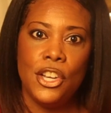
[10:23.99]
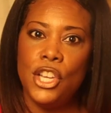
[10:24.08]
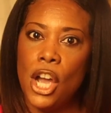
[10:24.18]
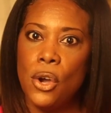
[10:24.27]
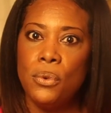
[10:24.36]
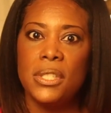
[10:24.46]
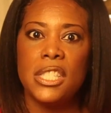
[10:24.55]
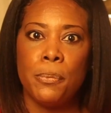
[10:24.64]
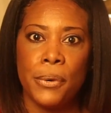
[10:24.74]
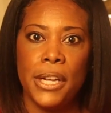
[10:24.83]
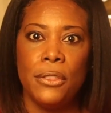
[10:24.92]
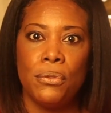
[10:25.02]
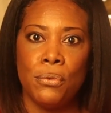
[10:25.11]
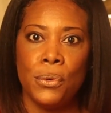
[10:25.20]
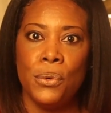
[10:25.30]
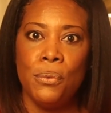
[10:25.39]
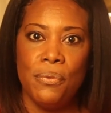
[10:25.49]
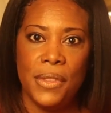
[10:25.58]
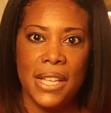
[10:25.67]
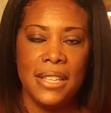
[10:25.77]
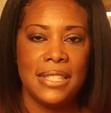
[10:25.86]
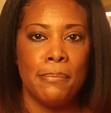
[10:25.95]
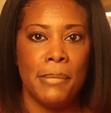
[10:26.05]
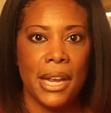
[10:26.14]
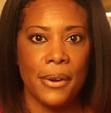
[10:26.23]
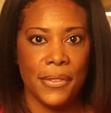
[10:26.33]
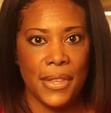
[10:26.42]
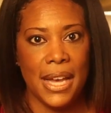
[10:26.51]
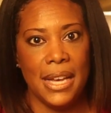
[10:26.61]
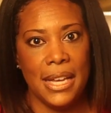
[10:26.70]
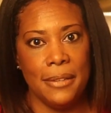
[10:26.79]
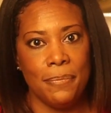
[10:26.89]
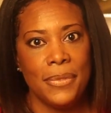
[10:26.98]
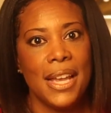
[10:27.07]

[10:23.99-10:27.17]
Don't sprint through this marathon.